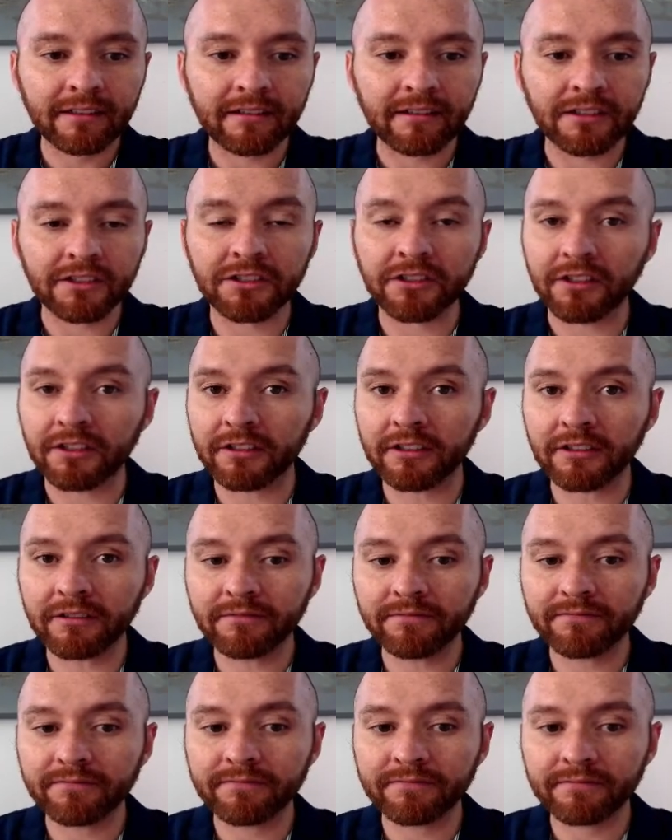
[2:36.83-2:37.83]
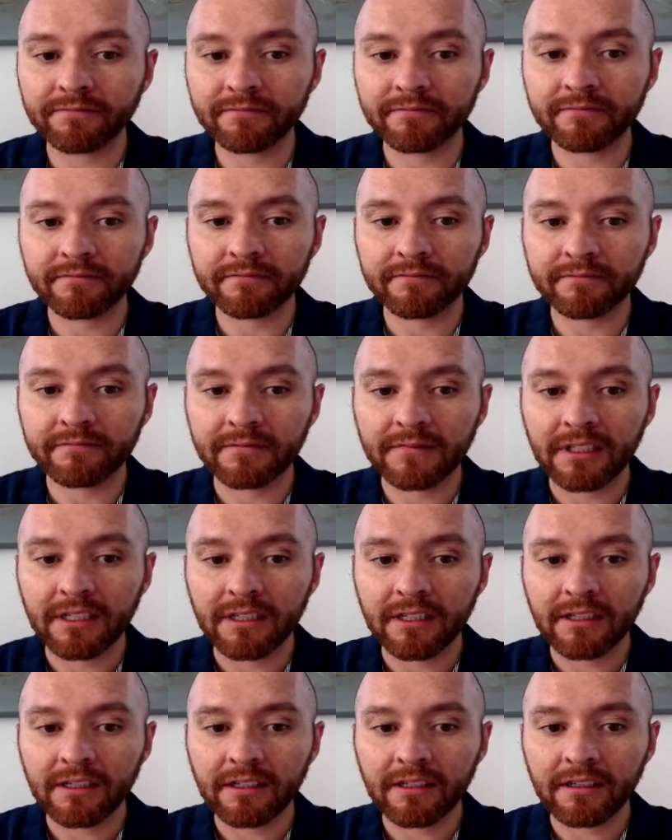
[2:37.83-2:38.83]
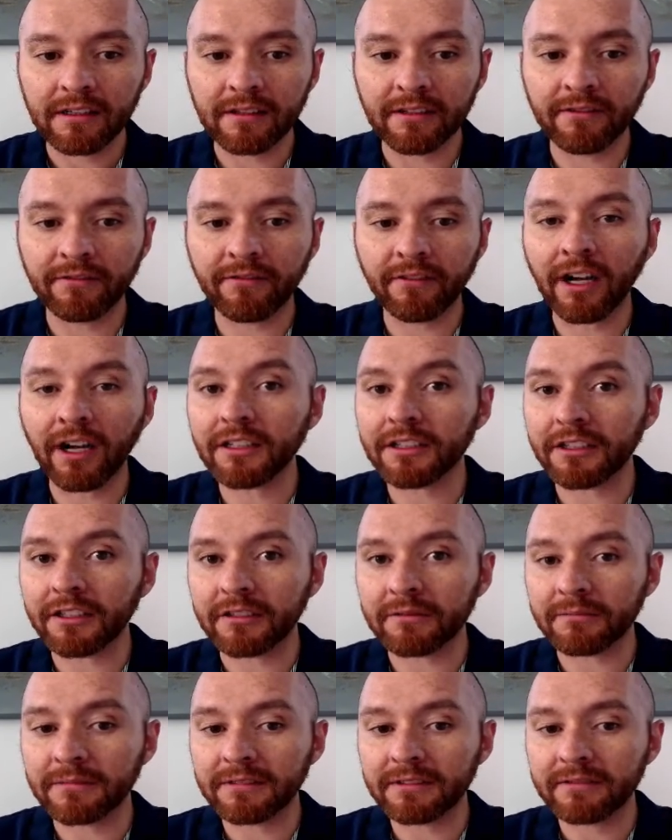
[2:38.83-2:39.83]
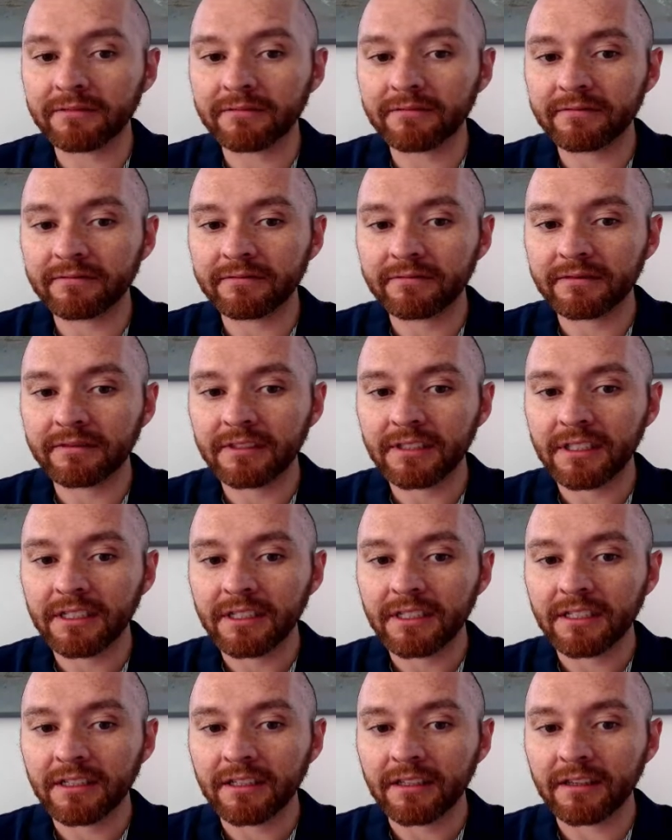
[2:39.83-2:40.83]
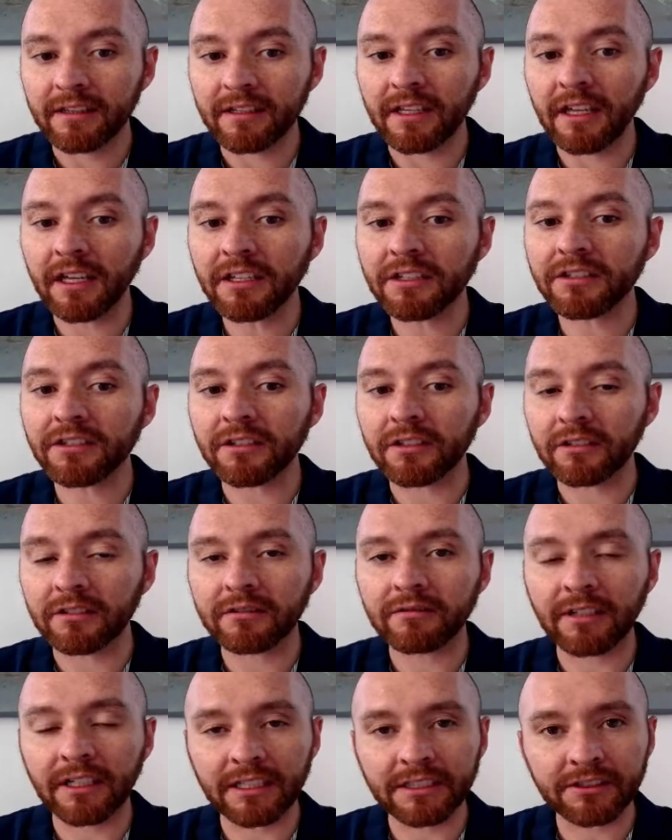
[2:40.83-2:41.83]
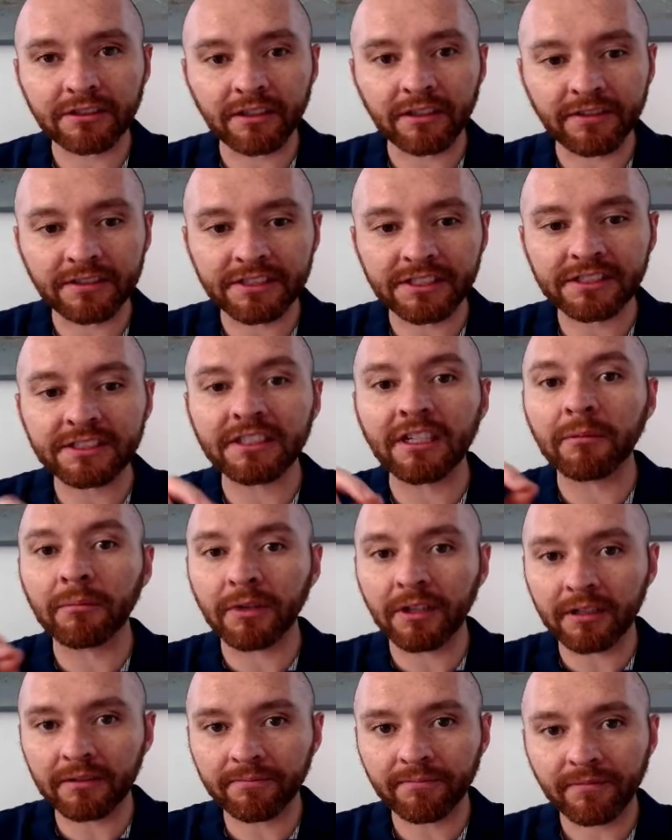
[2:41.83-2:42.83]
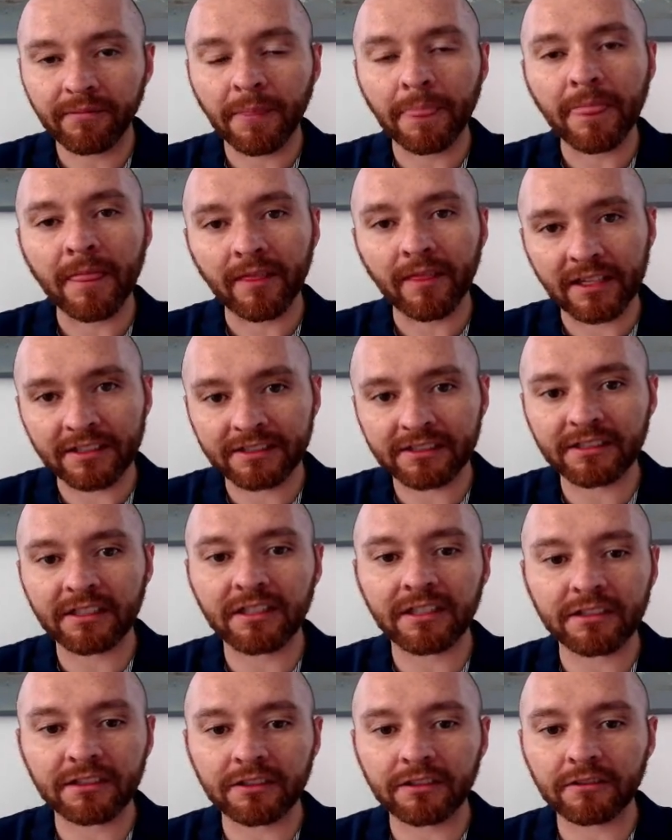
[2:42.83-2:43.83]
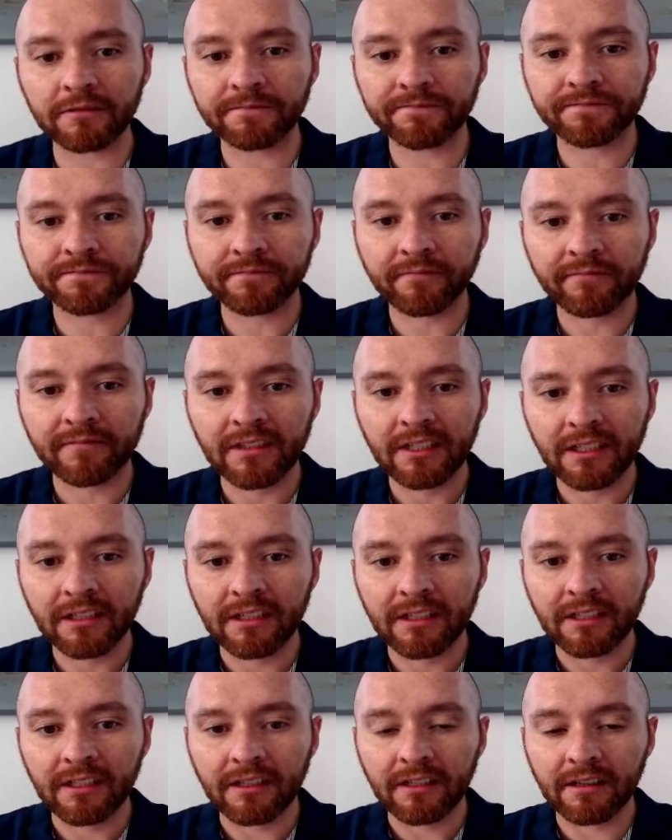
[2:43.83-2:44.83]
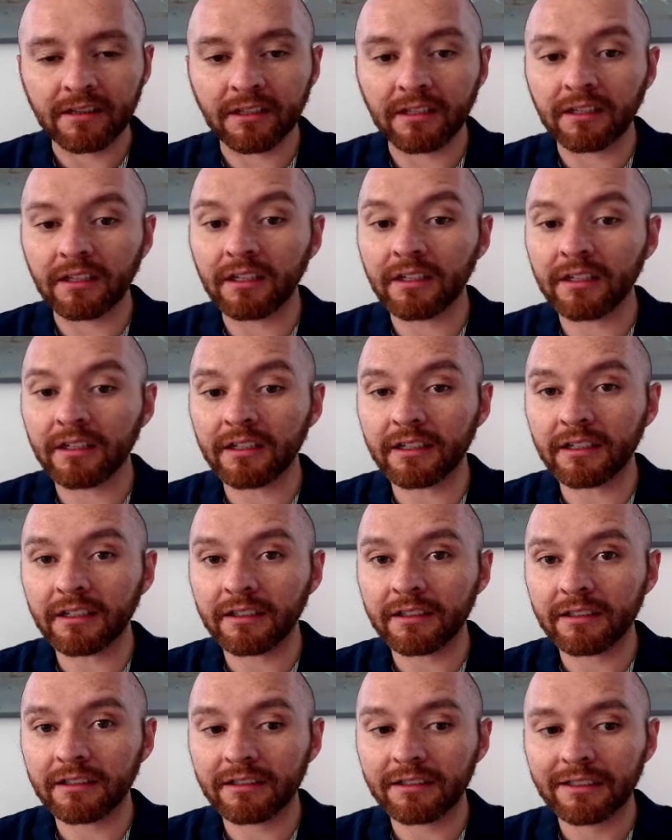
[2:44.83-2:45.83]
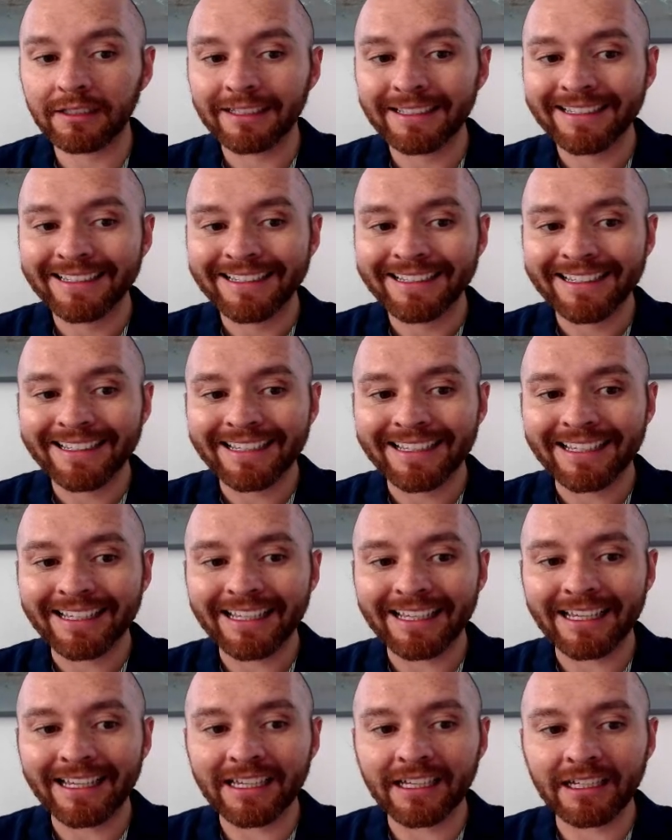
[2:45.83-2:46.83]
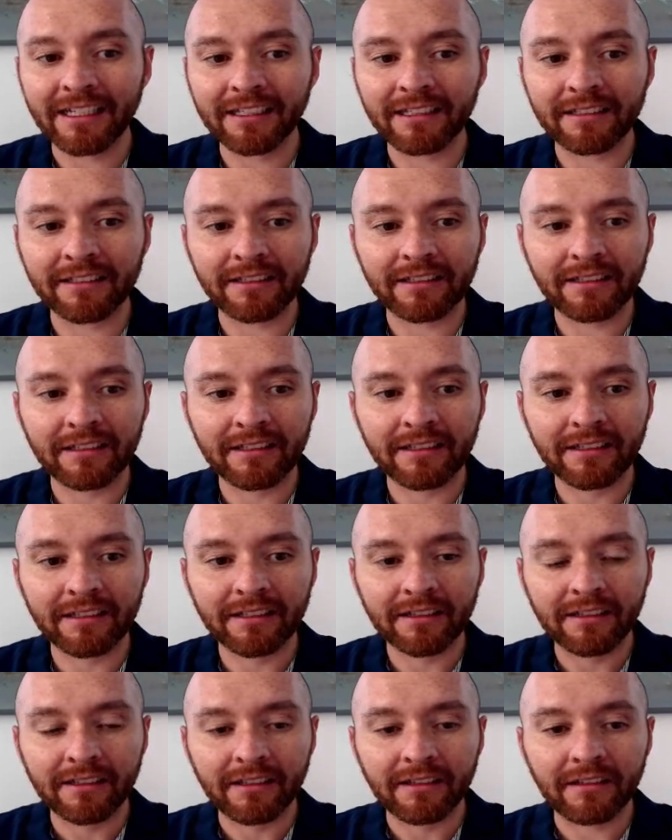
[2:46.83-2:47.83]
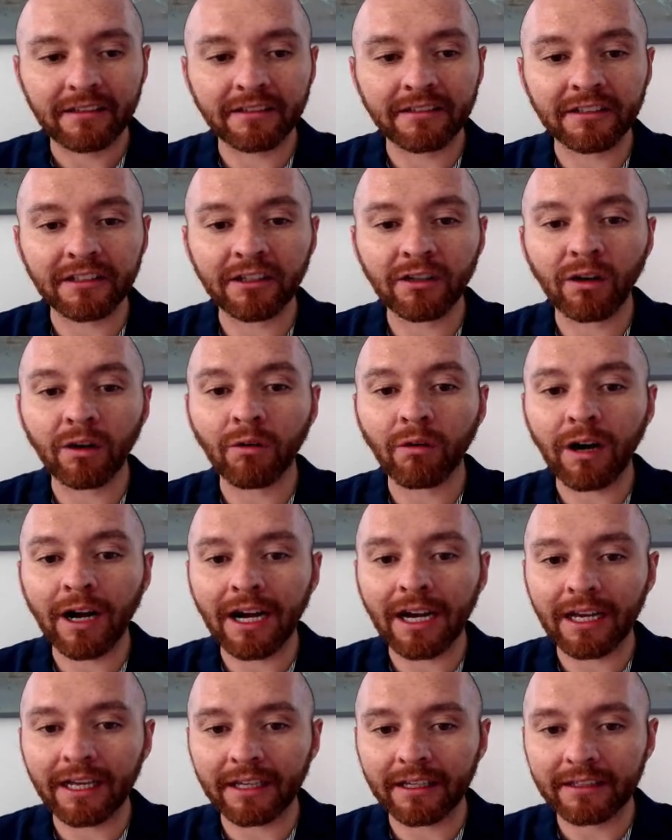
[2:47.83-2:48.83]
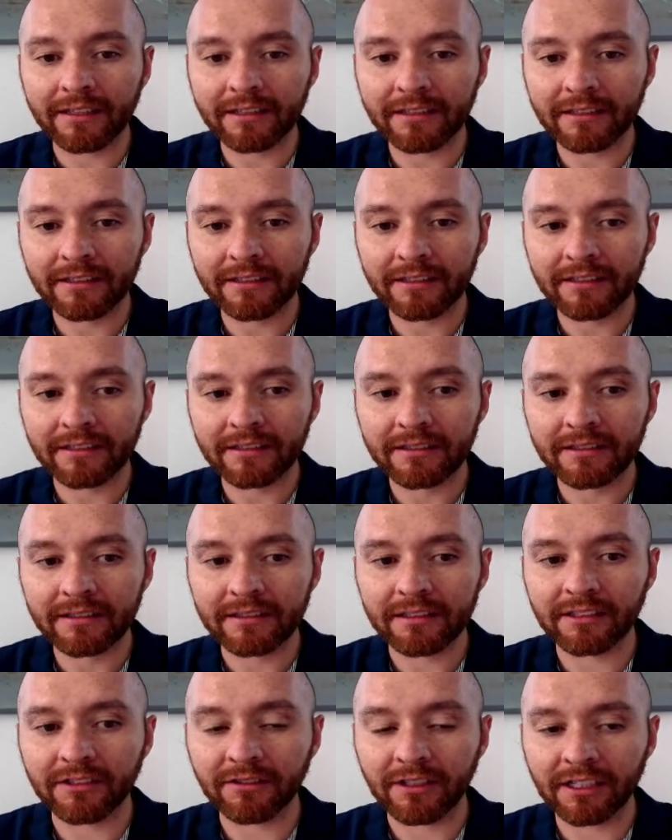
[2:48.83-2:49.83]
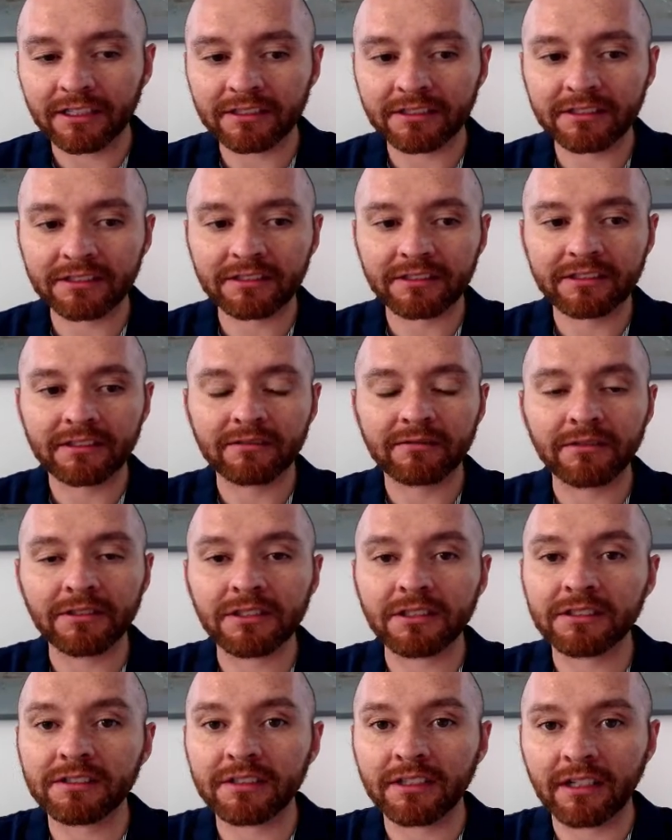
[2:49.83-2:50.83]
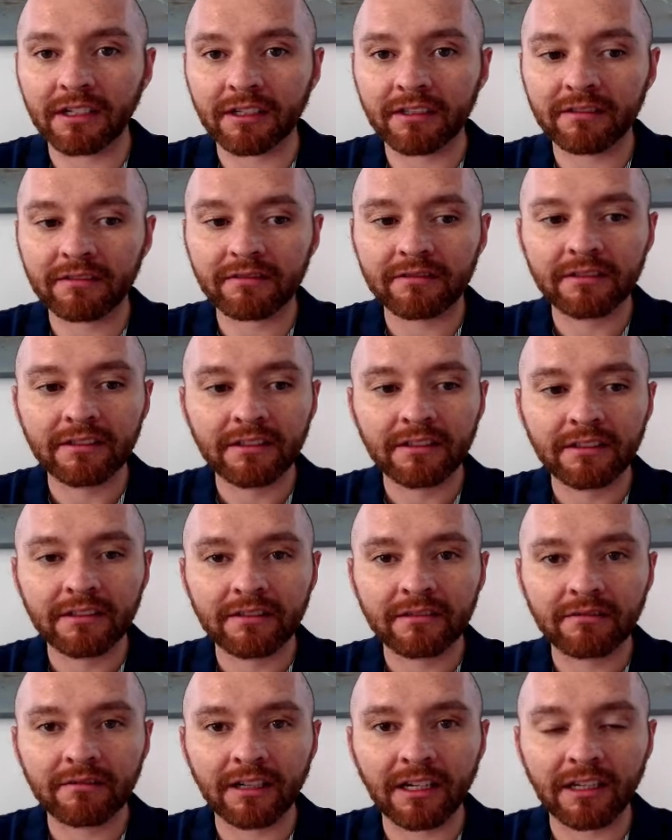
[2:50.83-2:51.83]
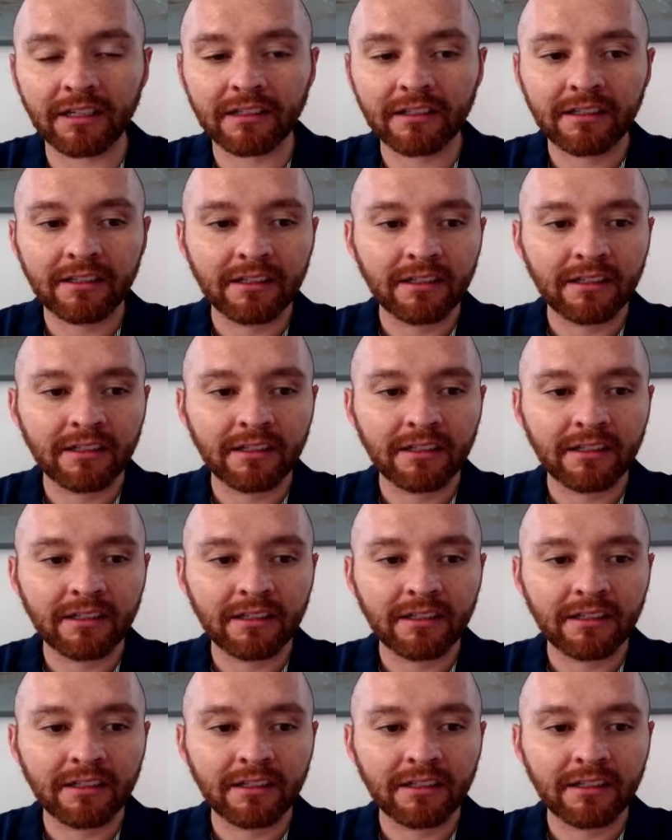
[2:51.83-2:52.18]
the journal, the volume, the issue, right? So if it says number, that's the issue, the year, and the DOI address, which is here, right?